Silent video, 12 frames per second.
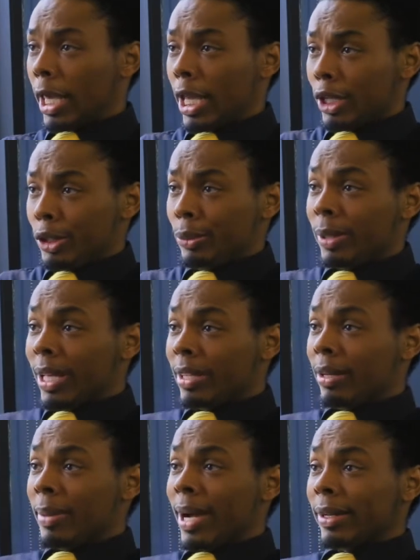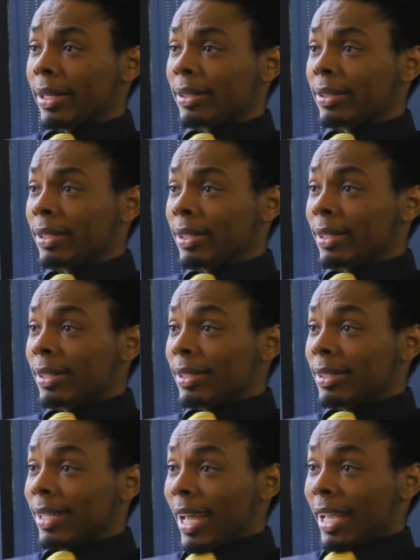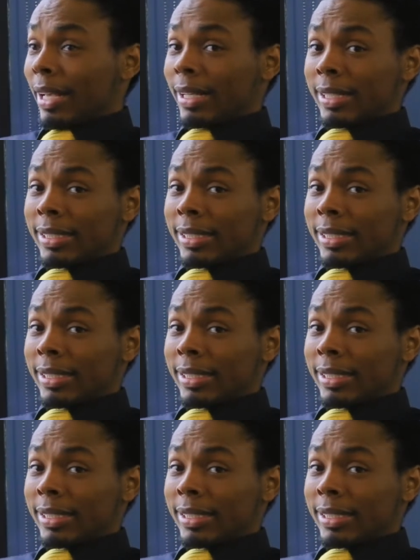can't do nothing about it. Right, exactly. Like,